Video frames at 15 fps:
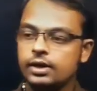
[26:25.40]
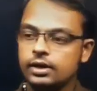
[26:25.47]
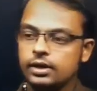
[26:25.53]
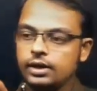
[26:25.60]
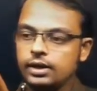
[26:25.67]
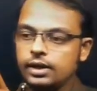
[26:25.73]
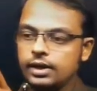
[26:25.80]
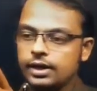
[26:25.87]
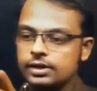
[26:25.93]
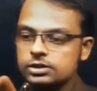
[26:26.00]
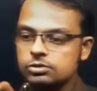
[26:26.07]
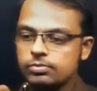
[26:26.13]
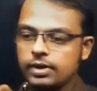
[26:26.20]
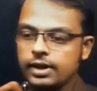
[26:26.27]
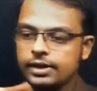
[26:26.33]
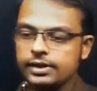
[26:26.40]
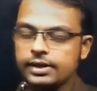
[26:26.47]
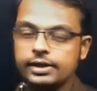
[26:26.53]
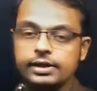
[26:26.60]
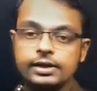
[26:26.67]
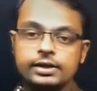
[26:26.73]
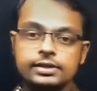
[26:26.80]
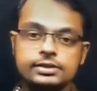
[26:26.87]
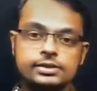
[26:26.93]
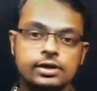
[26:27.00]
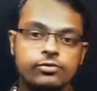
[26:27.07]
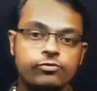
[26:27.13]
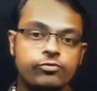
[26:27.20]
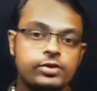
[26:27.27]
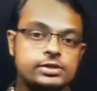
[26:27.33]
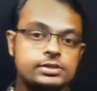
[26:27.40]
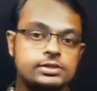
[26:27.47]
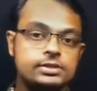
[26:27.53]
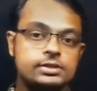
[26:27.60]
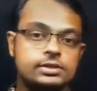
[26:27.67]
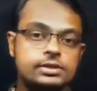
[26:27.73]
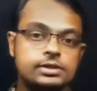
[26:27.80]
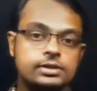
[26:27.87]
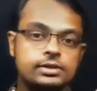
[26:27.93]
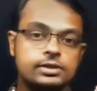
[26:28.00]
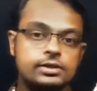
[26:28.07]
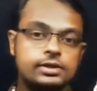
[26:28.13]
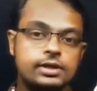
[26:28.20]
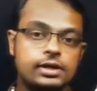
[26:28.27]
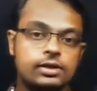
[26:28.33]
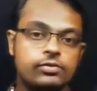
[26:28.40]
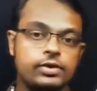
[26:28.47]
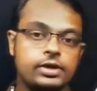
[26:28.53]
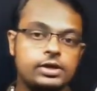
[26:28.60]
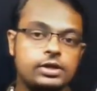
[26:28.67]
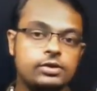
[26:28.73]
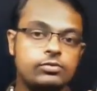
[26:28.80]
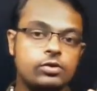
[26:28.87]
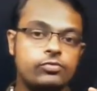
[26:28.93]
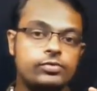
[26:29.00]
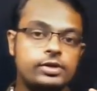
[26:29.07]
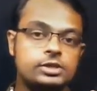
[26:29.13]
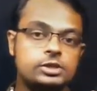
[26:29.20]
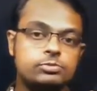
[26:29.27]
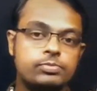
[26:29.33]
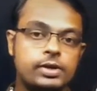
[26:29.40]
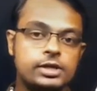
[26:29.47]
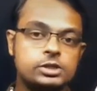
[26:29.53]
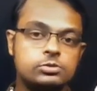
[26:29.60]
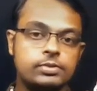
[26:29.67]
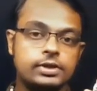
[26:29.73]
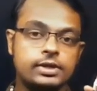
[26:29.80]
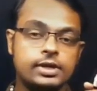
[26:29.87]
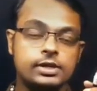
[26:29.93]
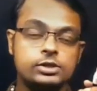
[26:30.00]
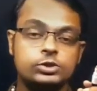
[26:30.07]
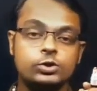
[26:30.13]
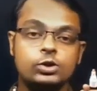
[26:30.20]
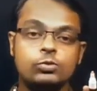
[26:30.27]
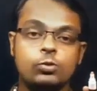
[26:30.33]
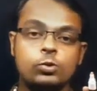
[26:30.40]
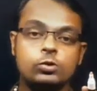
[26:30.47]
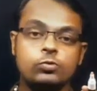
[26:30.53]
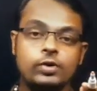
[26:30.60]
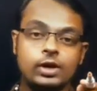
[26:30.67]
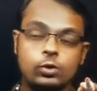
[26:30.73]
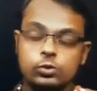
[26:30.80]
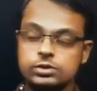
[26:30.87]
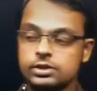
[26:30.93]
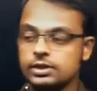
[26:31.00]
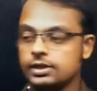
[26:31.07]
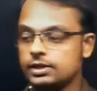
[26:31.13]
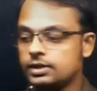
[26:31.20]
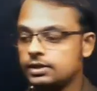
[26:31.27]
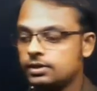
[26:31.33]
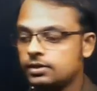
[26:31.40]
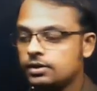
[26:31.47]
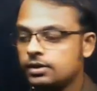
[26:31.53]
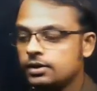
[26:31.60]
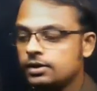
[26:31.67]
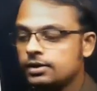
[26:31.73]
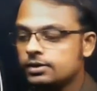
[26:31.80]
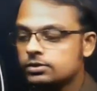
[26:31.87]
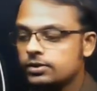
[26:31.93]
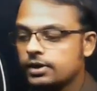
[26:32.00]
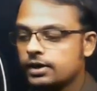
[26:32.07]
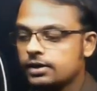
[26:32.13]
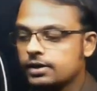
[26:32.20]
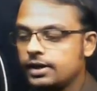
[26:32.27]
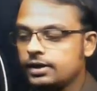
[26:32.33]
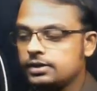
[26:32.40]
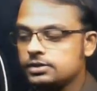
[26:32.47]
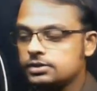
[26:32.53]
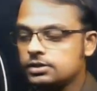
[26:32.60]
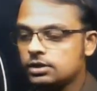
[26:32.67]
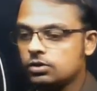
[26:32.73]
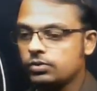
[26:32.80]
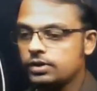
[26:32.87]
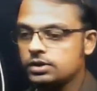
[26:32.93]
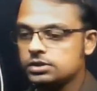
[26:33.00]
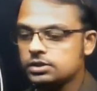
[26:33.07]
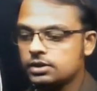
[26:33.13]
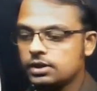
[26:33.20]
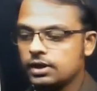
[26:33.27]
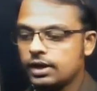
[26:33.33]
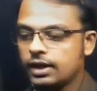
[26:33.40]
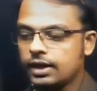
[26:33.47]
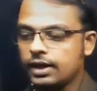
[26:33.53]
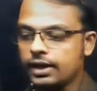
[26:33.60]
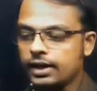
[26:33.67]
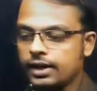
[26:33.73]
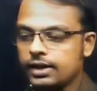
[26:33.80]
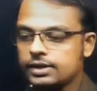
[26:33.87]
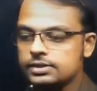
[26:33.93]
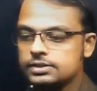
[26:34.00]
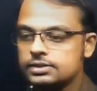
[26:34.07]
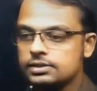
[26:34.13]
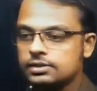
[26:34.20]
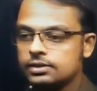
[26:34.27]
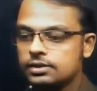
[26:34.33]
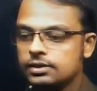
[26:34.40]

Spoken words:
Dx by dt is the first derivative of displacement, that is equal to what? Velocity. So I can write this equation as